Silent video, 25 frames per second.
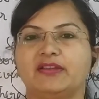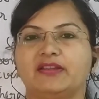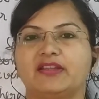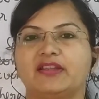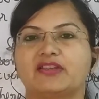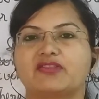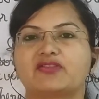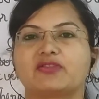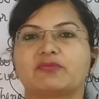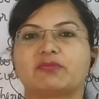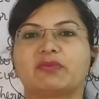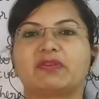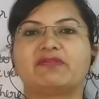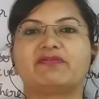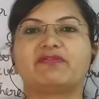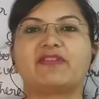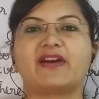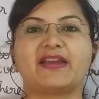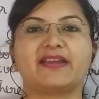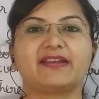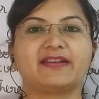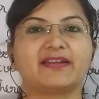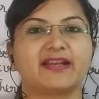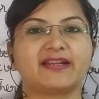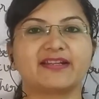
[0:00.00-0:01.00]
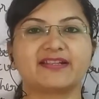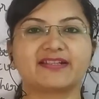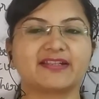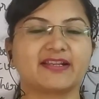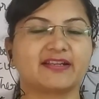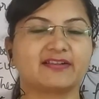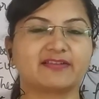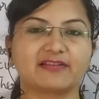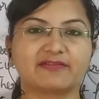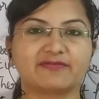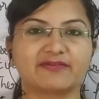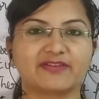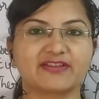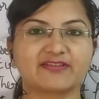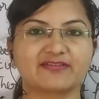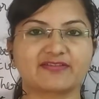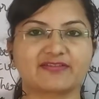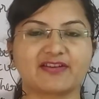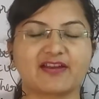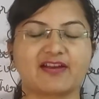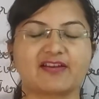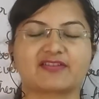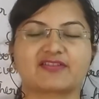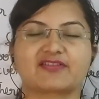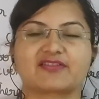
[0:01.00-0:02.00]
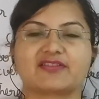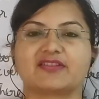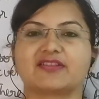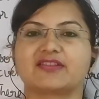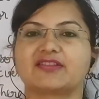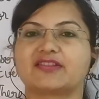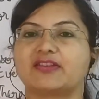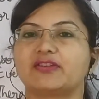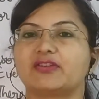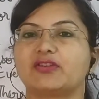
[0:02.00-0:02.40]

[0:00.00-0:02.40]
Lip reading: There should be finite set of instructions,